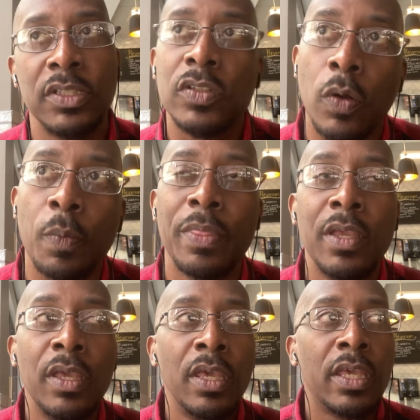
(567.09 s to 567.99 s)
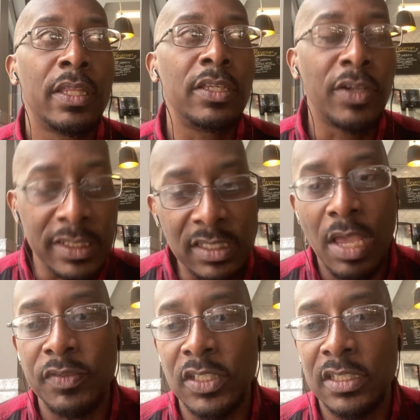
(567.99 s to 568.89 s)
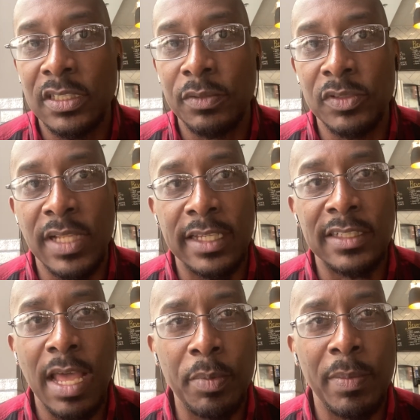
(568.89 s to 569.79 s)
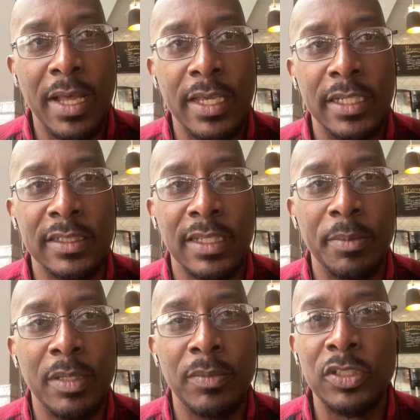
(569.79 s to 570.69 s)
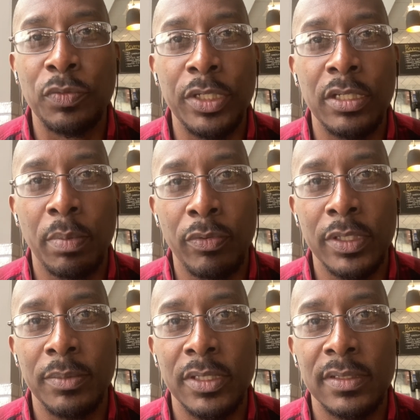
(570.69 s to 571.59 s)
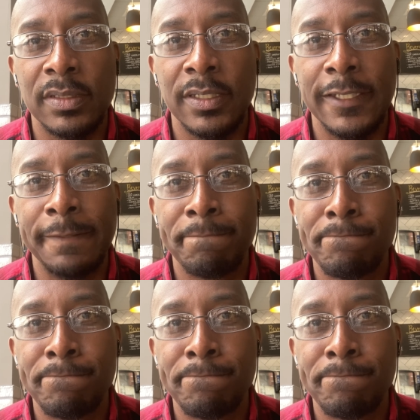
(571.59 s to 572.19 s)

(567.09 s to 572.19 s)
So, you know, that's a conversation that was like top of mind as I'm in between appointments and